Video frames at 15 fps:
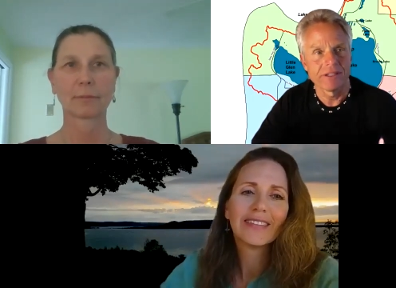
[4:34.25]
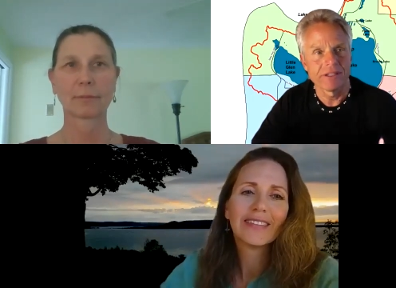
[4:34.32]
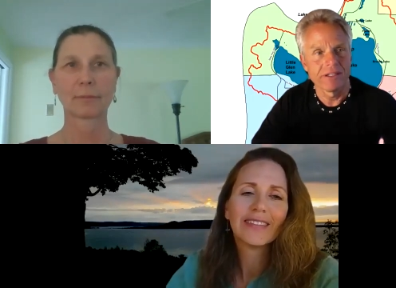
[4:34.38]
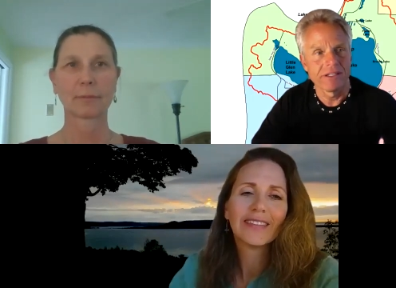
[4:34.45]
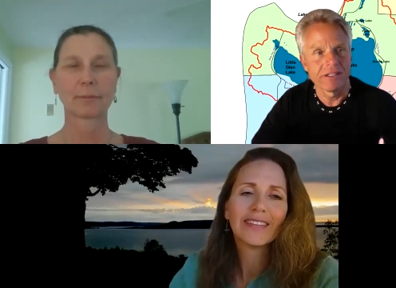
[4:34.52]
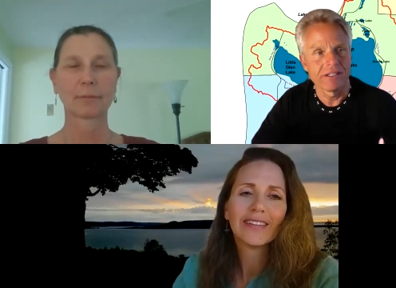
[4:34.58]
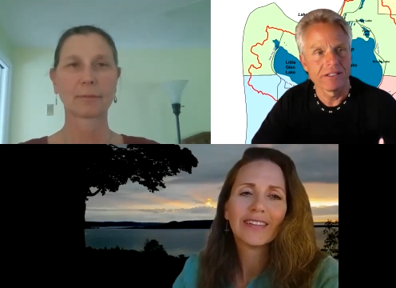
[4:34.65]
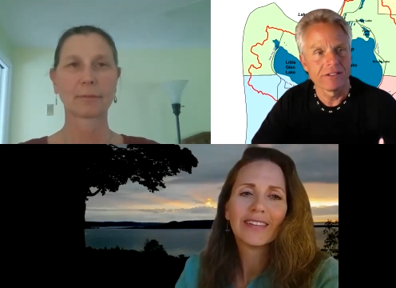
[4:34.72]

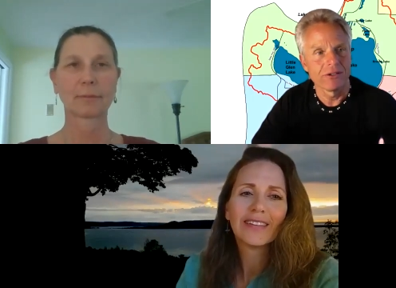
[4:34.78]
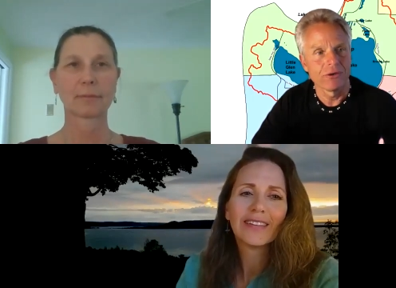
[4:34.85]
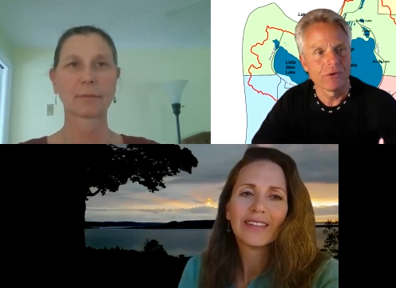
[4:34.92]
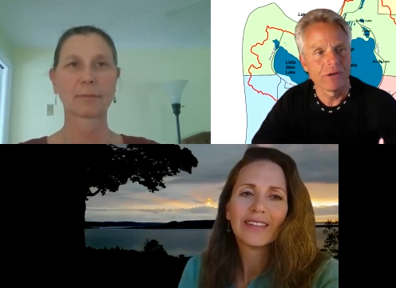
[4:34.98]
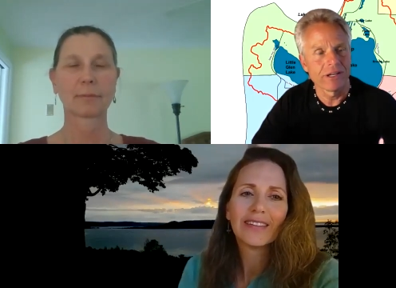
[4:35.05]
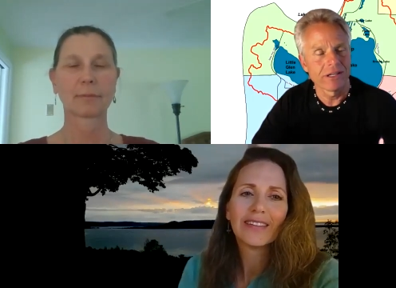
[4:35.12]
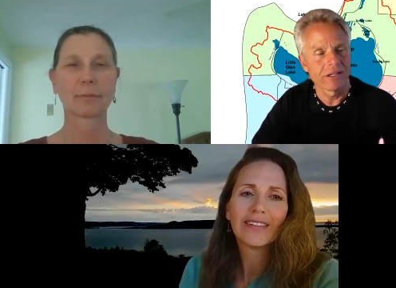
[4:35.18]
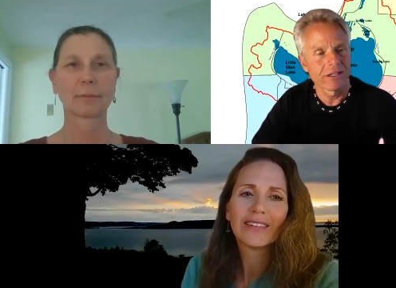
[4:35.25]
Speaker 1: the new
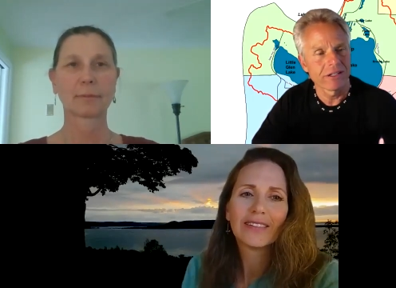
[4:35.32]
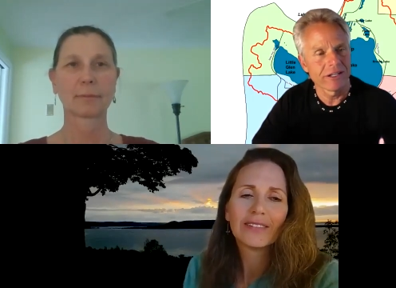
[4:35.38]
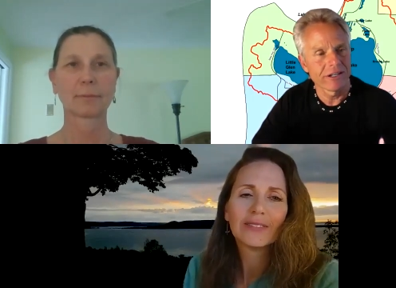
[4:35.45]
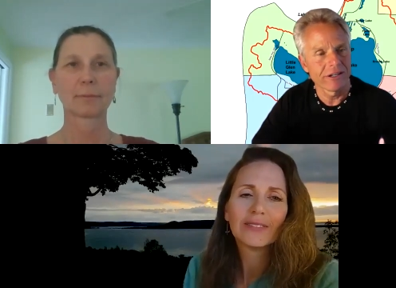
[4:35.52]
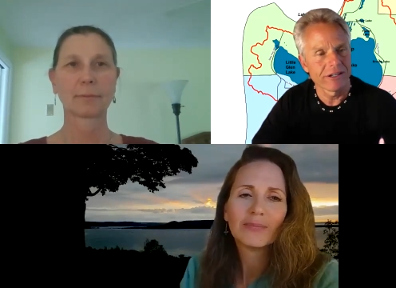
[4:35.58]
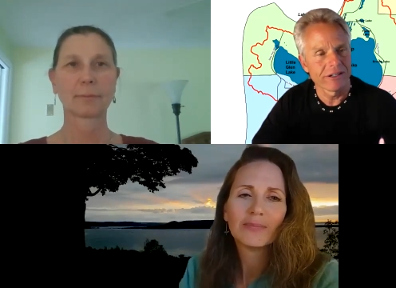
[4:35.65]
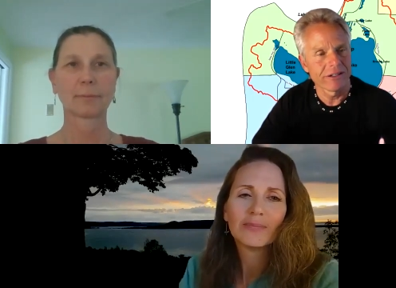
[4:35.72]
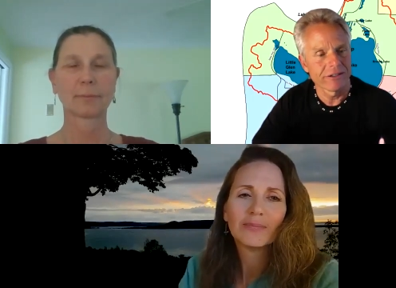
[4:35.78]
england
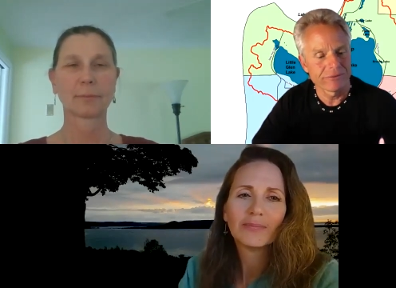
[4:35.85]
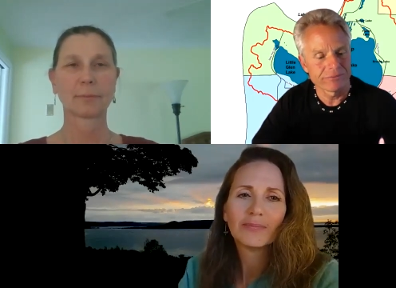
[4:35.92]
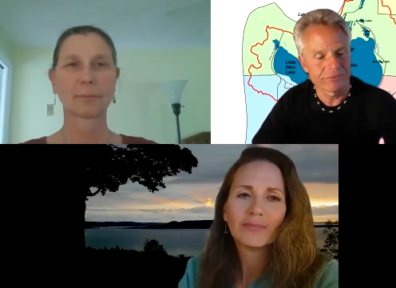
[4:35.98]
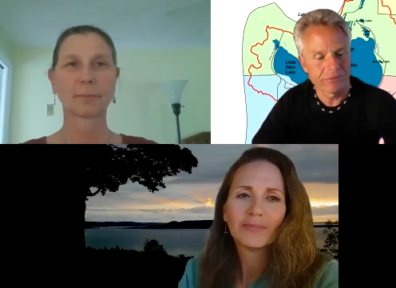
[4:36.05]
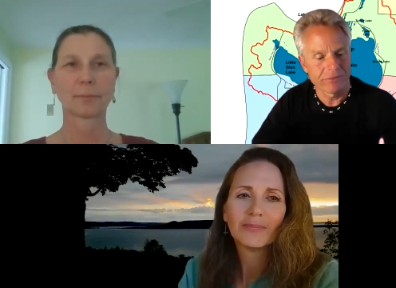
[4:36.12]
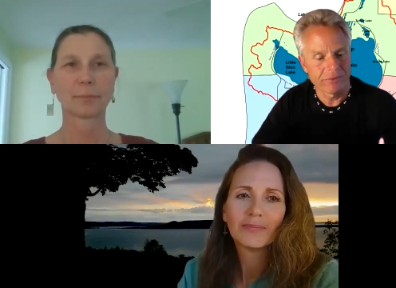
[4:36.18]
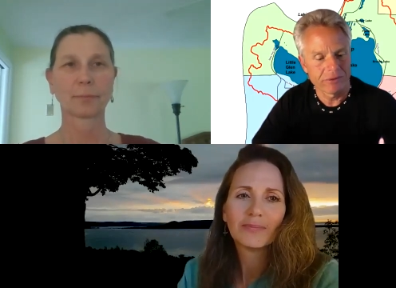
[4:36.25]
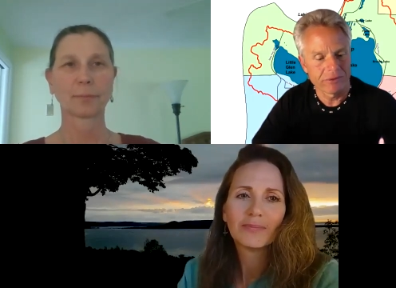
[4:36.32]
area
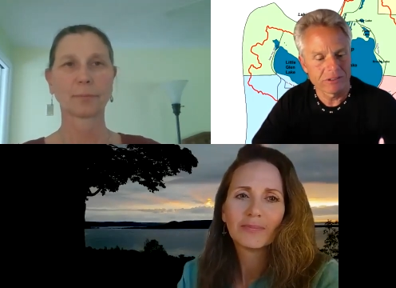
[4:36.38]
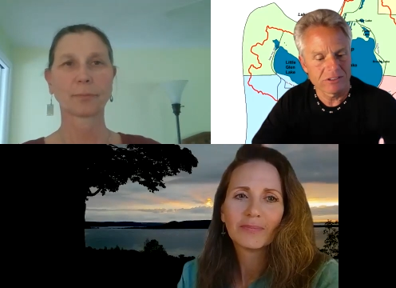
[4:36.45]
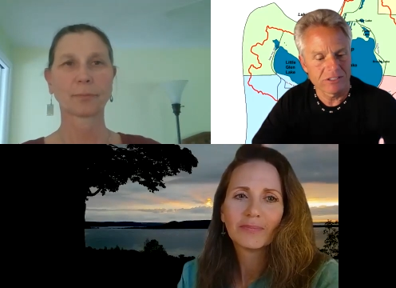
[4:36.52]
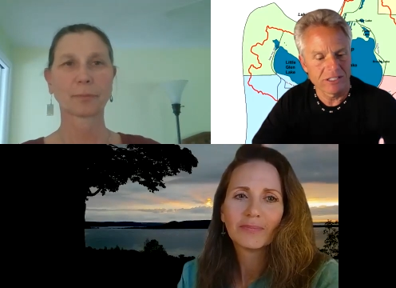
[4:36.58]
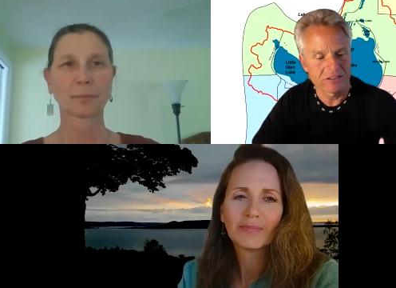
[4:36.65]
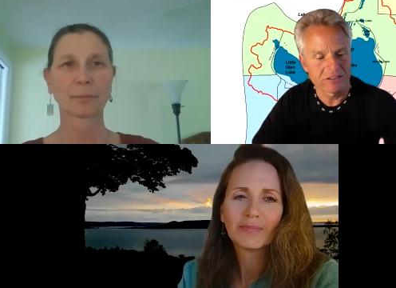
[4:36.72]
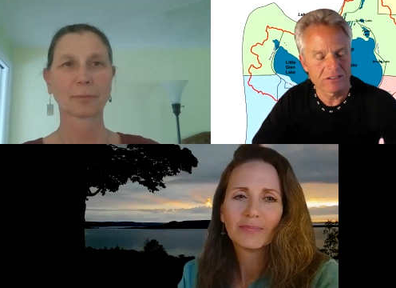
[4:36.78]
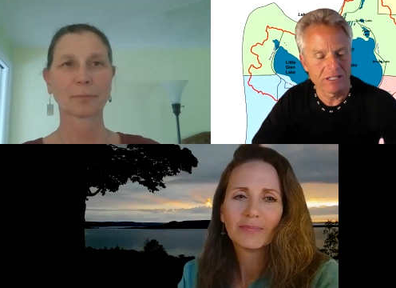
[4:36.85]

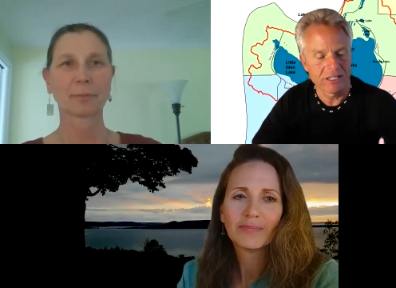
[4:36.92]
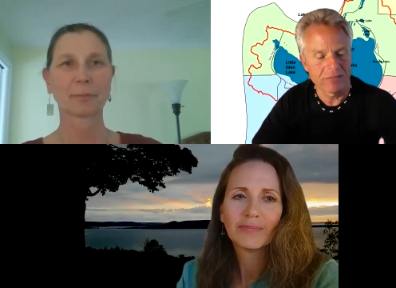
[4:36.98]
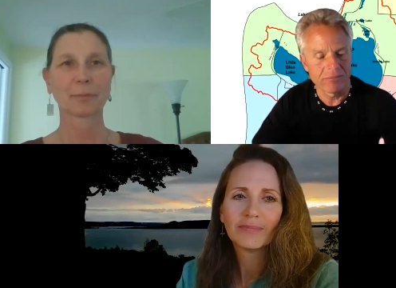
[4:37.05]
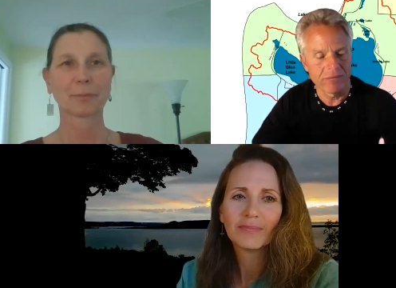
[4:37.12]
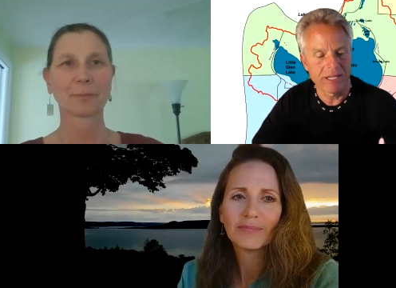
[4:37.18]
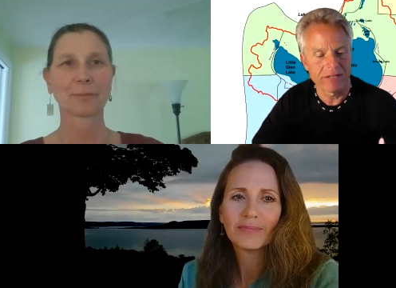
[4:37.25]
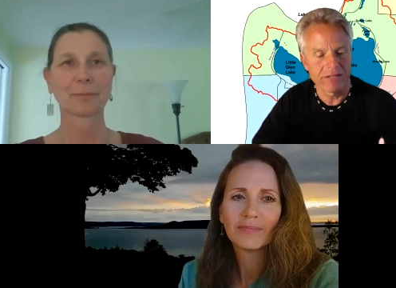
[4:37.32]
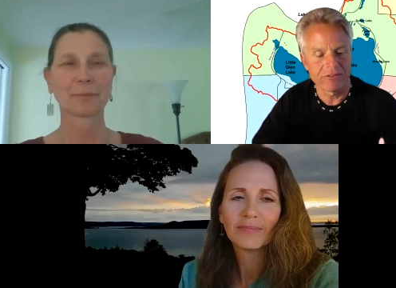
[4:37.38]
states like
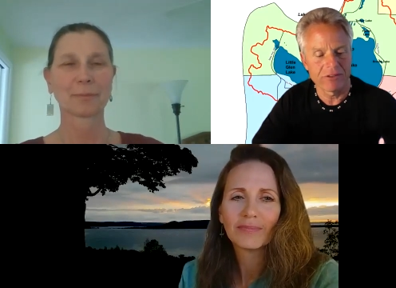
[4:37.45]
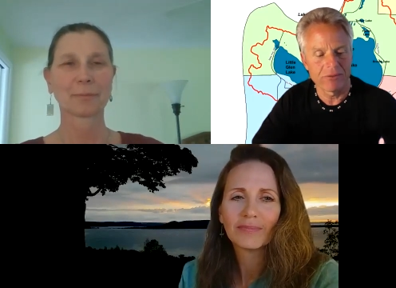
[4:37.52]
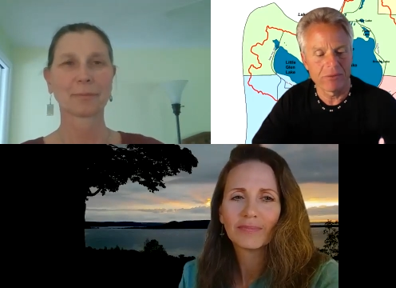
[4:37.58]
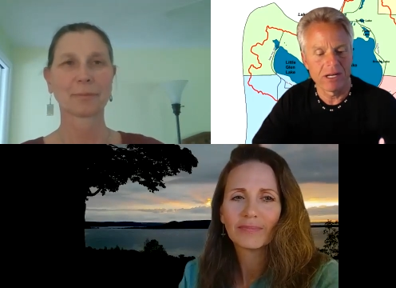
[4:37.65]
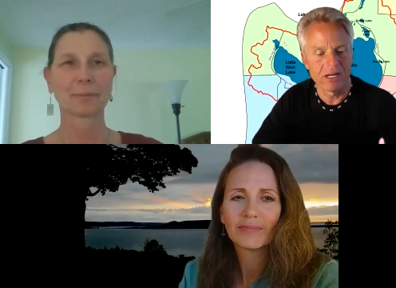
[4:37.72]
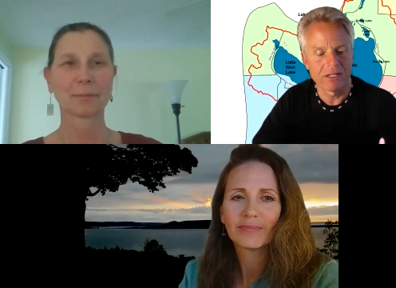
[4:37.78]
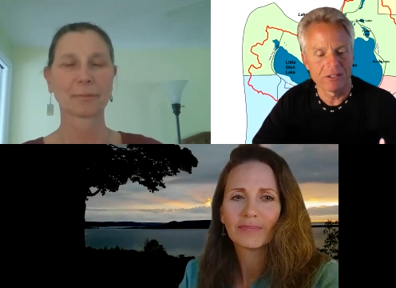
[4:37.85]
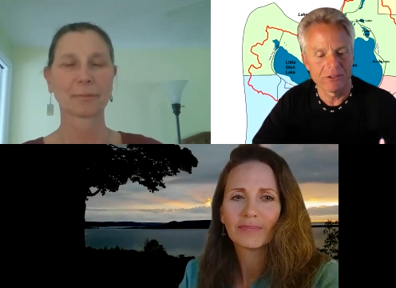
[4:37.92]
Maine,
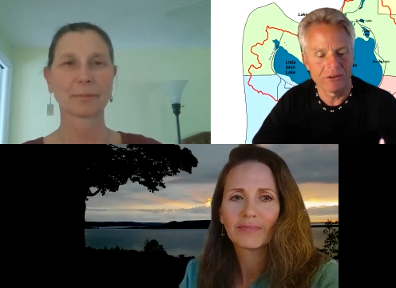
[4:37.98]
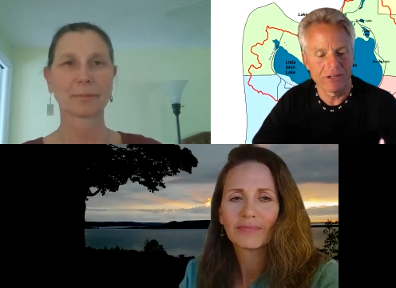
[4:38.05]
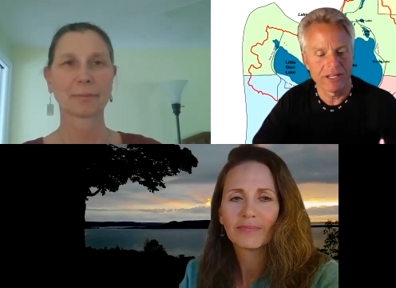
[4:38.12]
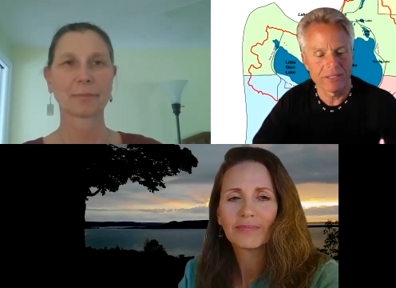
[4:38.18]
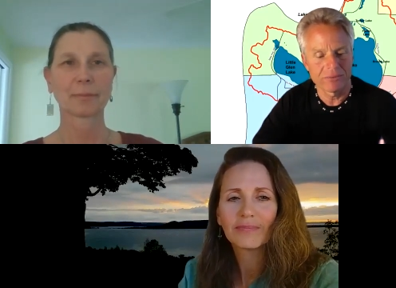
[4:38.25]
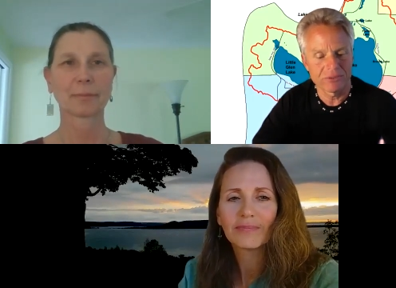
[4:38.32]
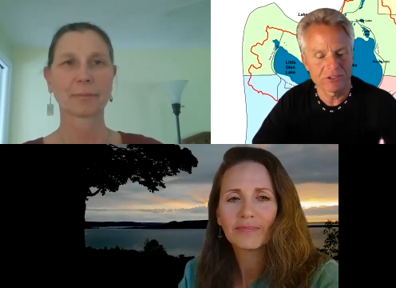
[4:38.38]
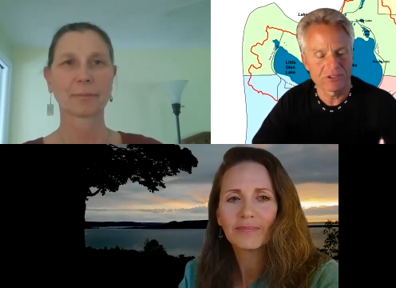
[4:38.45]
Vermont, New
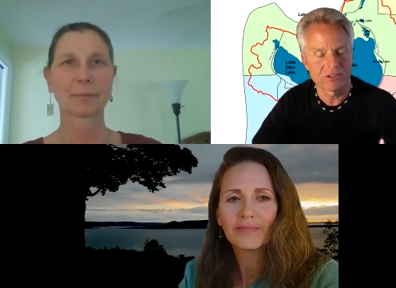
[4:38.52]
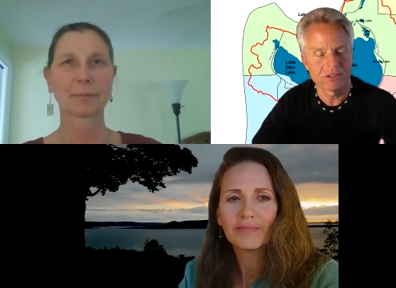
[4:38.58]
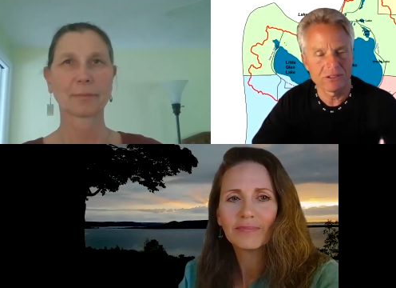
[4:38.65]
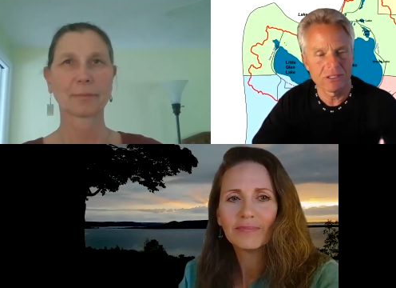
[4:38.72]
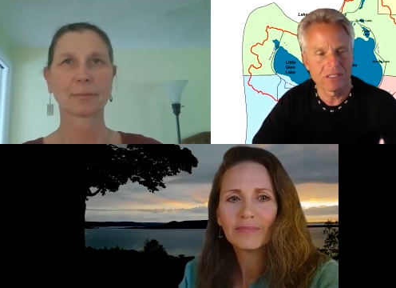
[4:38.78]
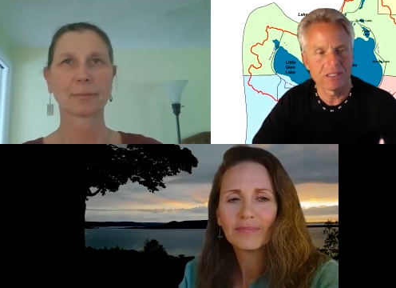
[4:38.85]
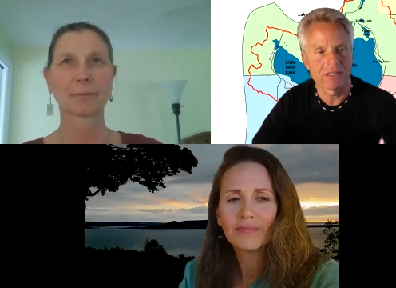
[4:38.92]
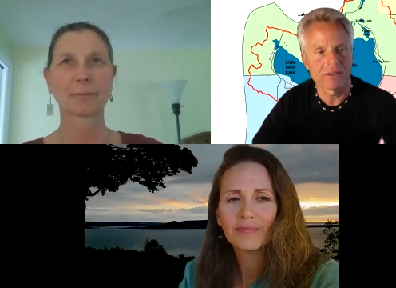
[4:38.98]
Hampshire,
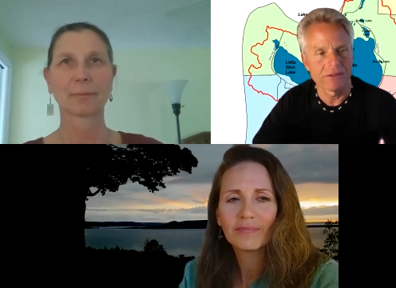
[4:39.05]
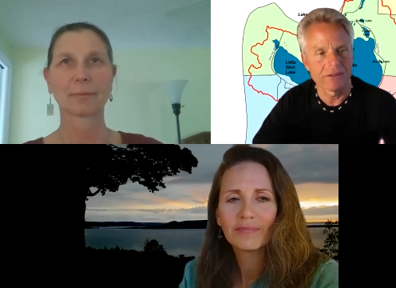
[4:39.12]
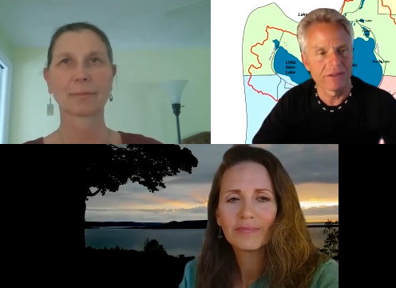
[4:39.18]
uh,